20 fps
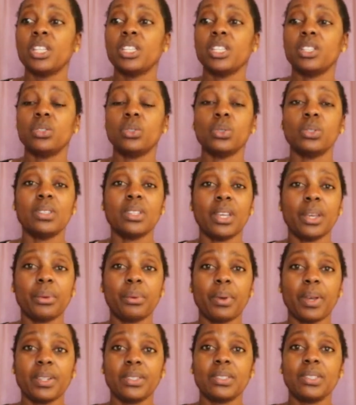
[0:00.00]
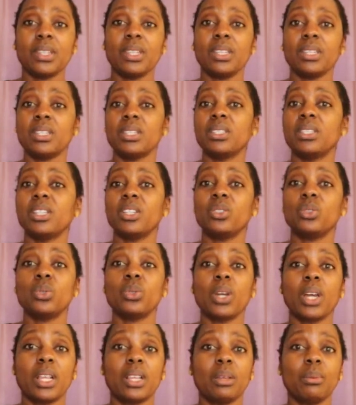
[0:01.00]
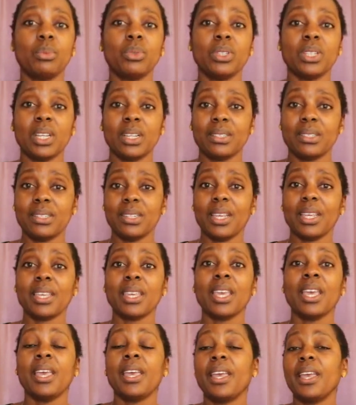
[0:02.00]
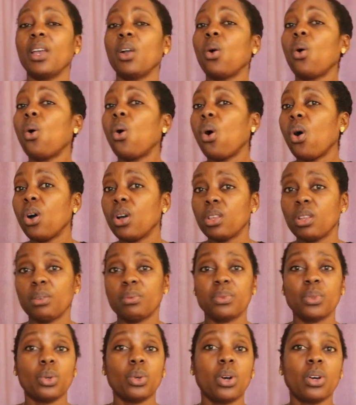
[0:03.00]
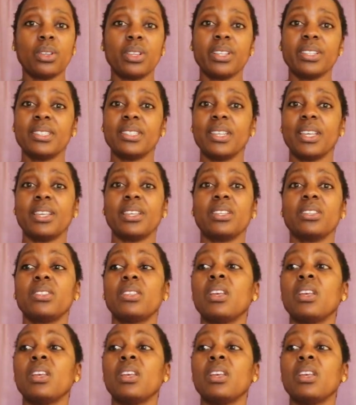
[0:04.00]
they do decorative zinc, they do aluminum zinc, and all of the other zinc.